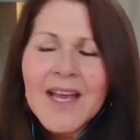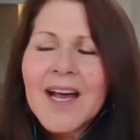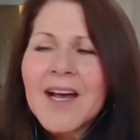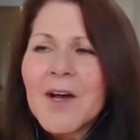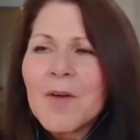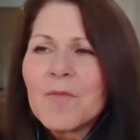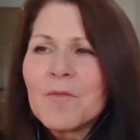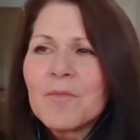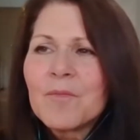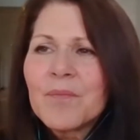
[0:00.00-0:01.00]
Yeah.
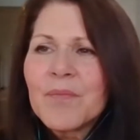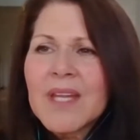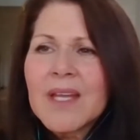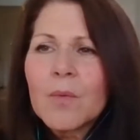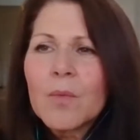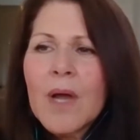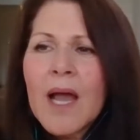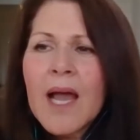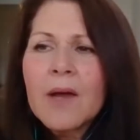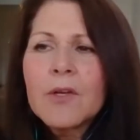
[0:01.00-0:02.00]
Um,
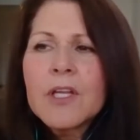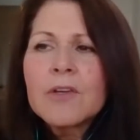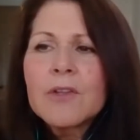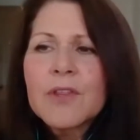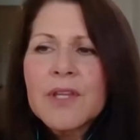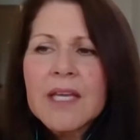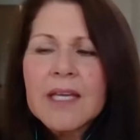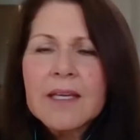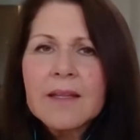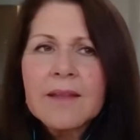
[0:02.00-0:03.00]
how do you
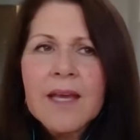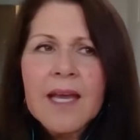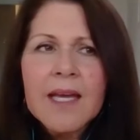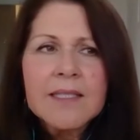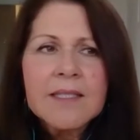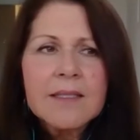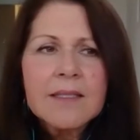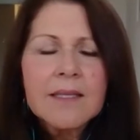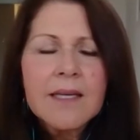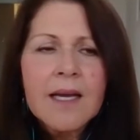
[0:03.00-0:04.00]
think that
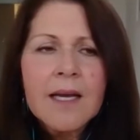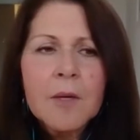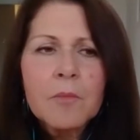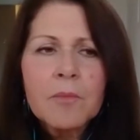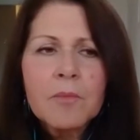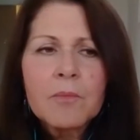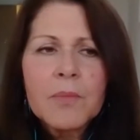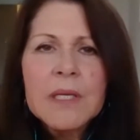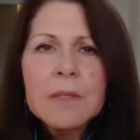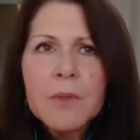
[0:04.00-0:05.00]
um,
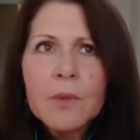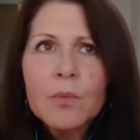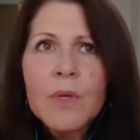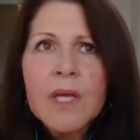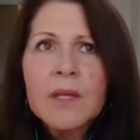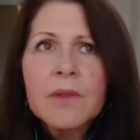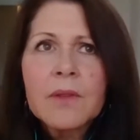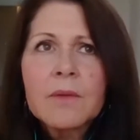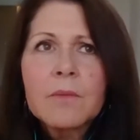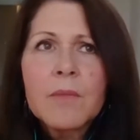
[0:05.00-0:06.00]
people with
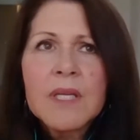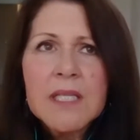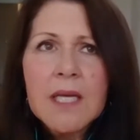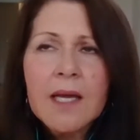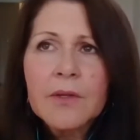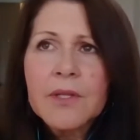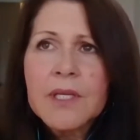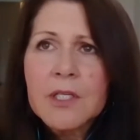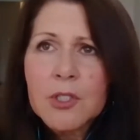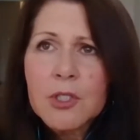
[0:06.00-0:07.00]
mental health
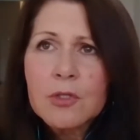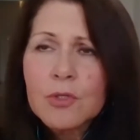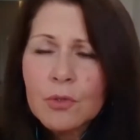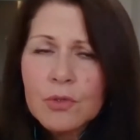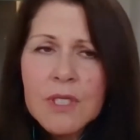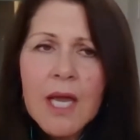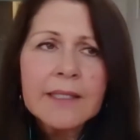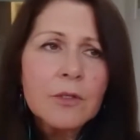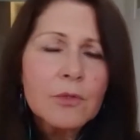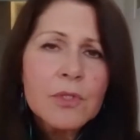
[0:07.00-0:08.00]
issues, so
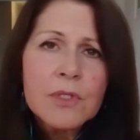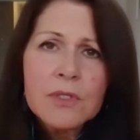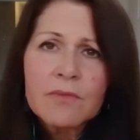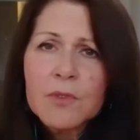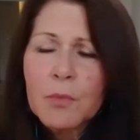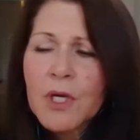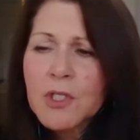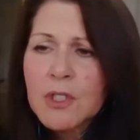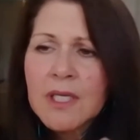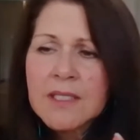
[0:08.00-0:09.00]
diagnosis of
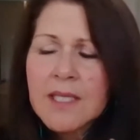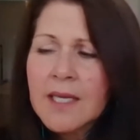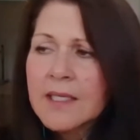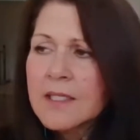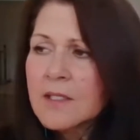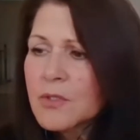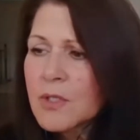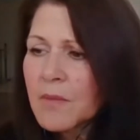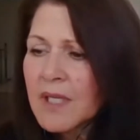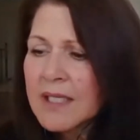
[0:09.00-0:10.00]
depression, anxiety,
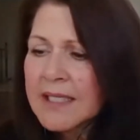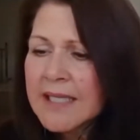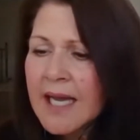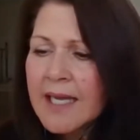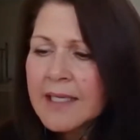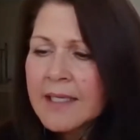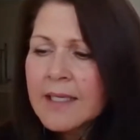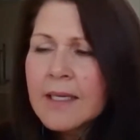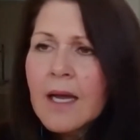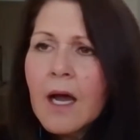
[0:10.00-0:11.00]
something like that,
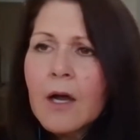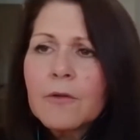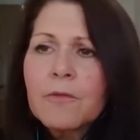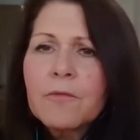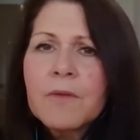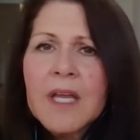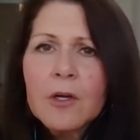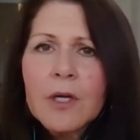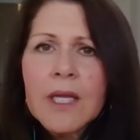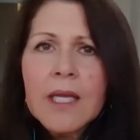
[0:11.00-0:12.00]
are
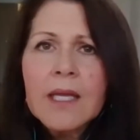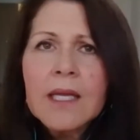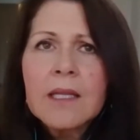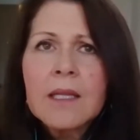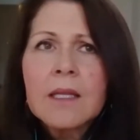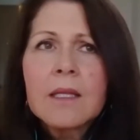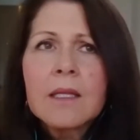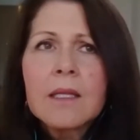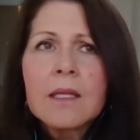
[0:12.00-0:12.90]
faring in,